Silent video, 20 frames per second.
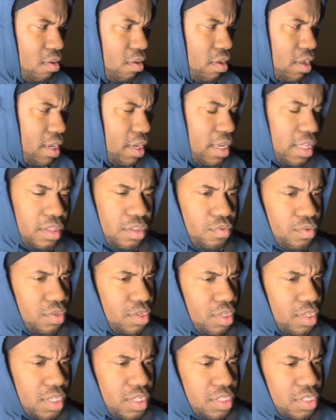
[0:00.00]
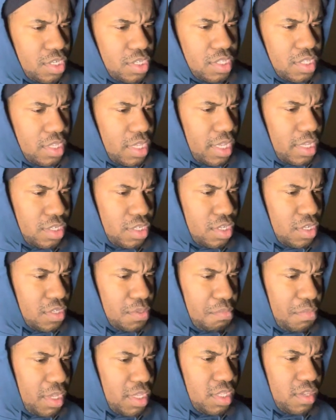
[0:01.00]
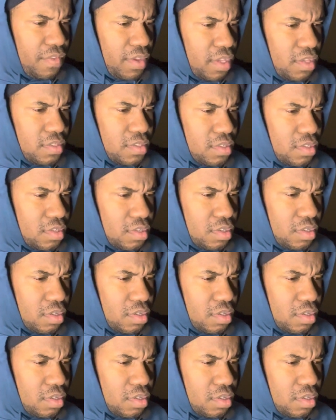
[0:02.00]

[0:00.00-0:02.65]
and then you it's just it's just misfits.